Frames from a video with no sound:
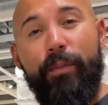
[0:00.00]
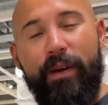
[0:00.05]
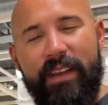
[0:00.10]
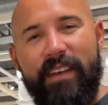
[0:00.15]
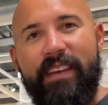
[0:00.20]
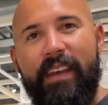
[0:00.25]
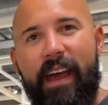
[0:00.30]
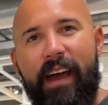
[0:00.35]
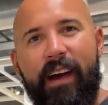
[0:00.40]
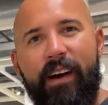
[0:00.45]
No,
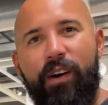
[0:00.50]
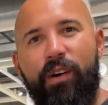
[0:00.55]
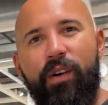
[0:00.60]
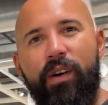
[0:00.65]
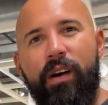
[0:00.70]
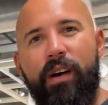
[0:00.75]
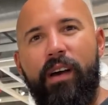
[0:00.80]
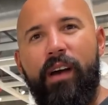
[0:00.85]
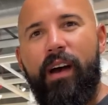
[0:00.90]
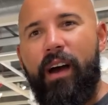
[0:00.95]
but now,
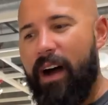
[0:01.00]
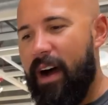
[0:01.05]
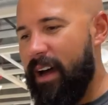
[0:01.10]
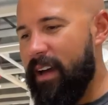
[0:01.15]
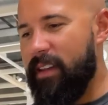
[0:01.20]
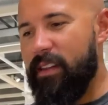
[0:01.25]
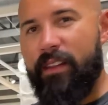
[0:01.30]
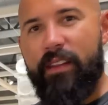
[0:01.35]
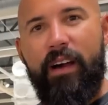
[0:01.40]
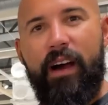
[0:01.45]

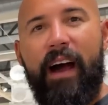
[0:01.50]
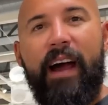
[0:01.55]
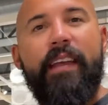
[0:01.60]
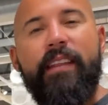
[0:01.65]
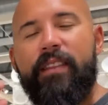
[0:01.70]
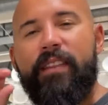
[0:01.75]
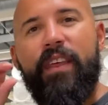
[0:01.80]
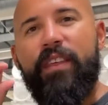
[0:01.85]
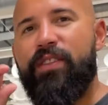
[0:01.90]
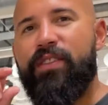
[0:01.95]
I
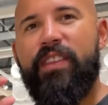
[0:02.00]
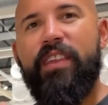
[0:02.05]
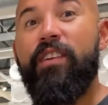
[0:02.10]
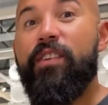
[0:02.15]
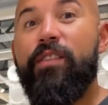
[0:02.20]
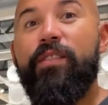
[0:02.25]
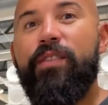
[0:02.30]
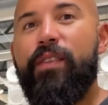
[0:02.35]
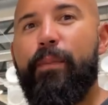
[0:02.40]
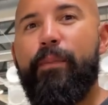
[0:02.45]
the
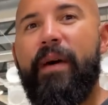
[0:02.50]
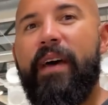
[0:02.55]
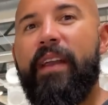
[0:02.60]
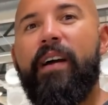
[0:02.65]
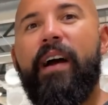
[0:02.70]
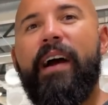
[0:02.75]
thinner the better.